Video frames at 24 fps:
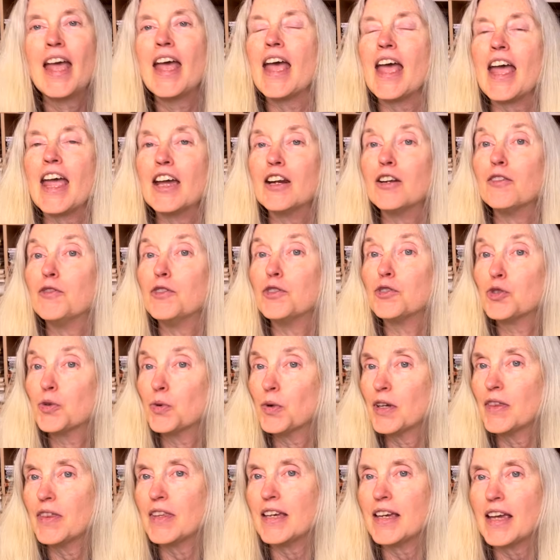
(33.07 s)
And if you
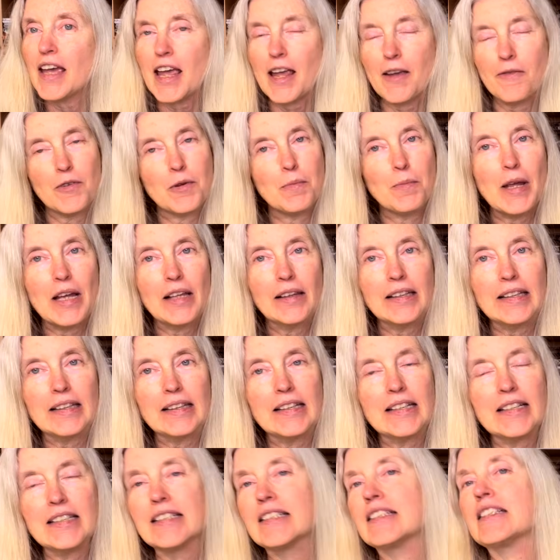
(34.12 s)
join the Haven mailing
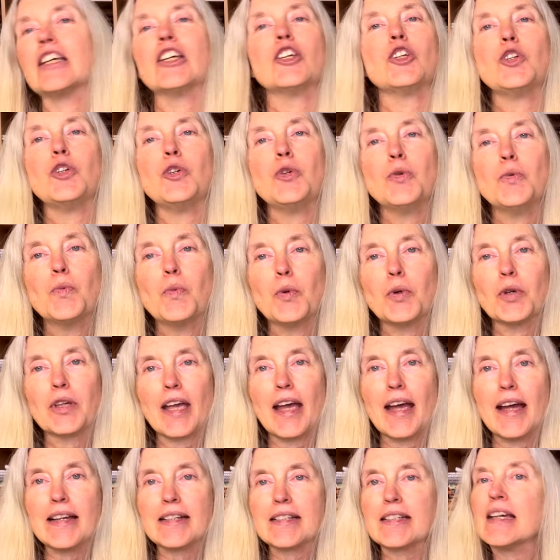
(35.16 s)
list, you will
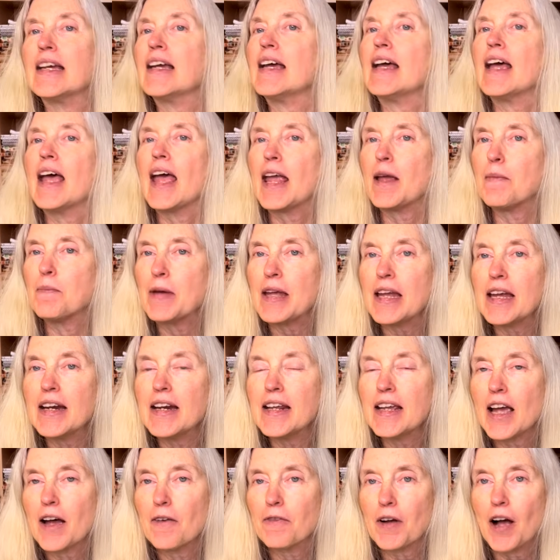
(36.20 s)
get a
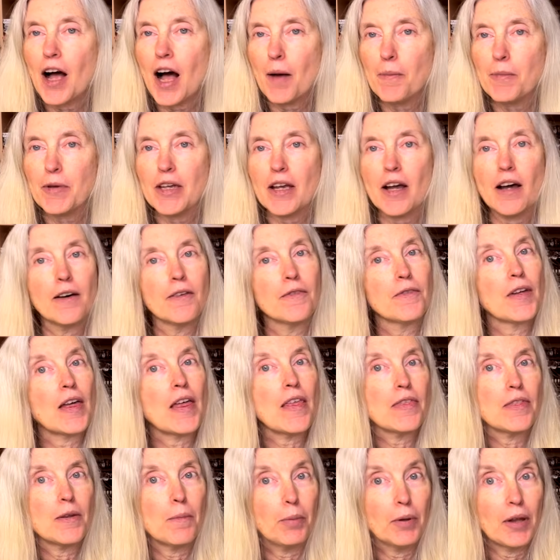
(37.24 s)
PDF copy of
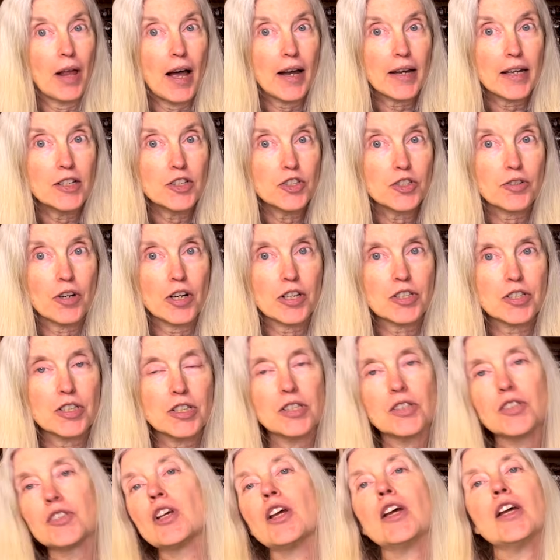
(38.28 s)
the block
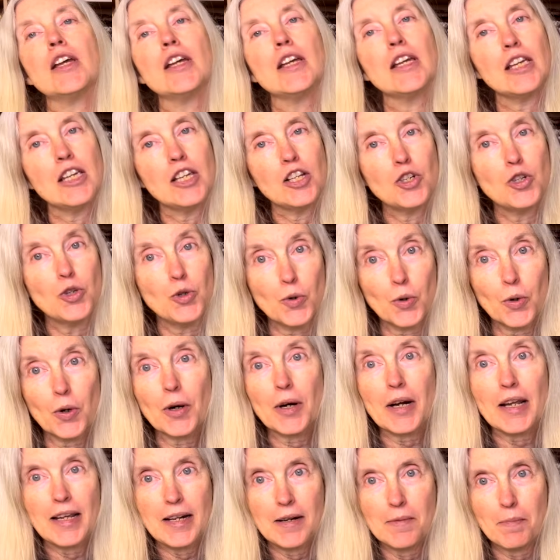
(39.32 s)
instructions in
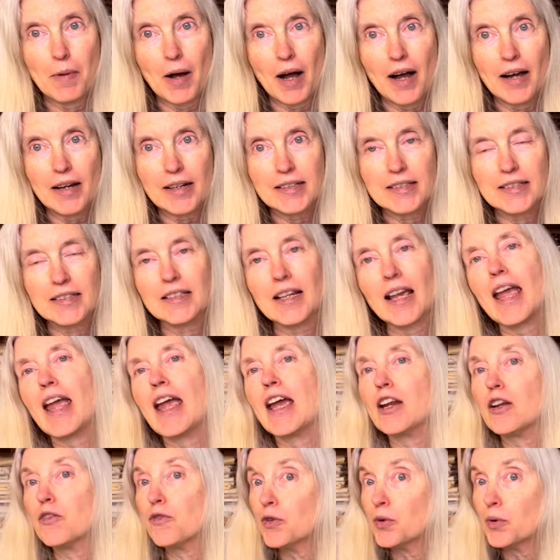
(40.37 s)
your inbox.
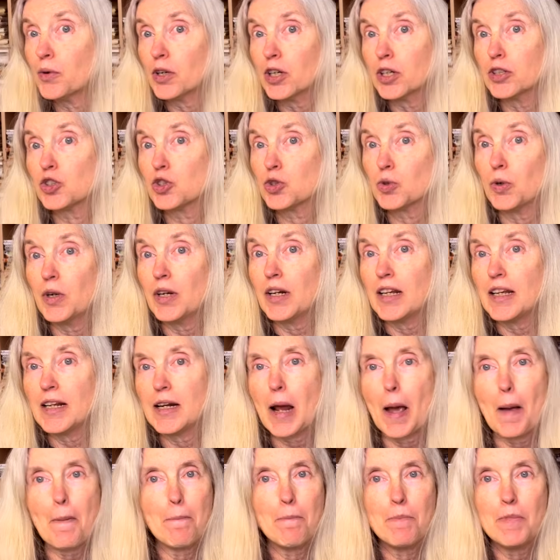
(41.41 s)
And if you are
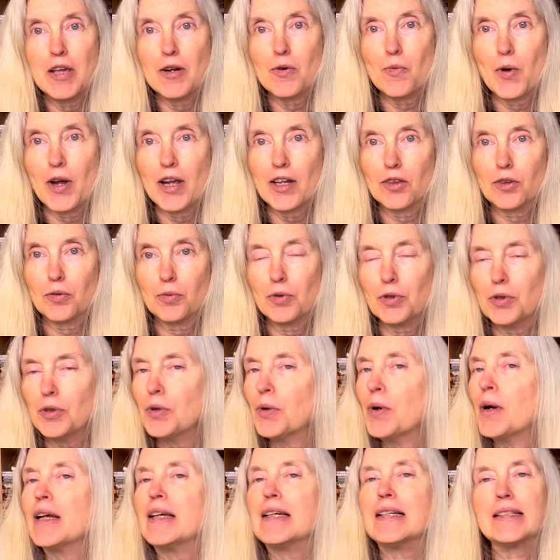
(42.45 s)
joining midway
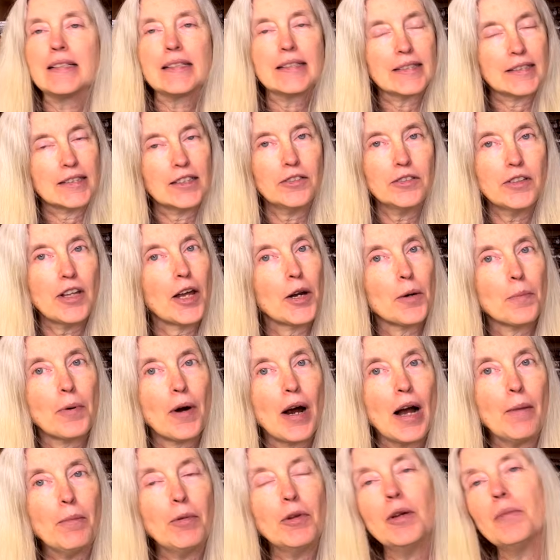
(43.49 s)
through, still not a
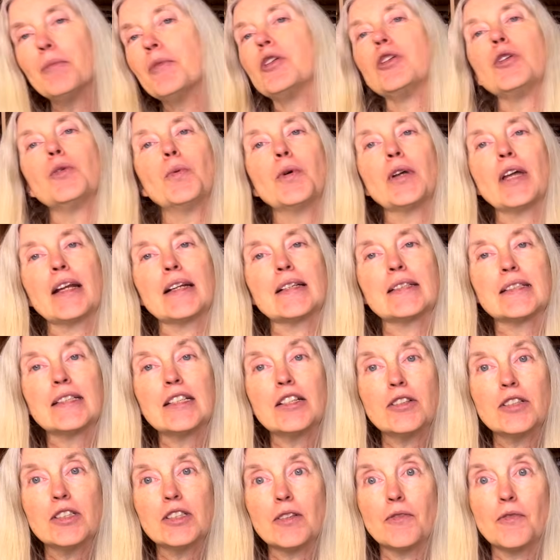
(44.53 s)
problem. You will get a
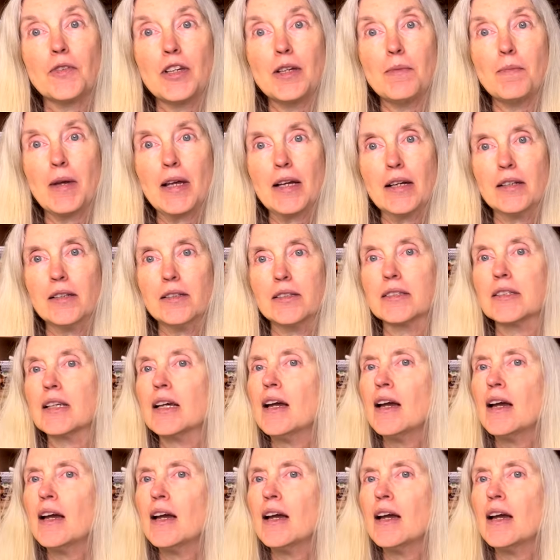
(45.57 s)
series of emails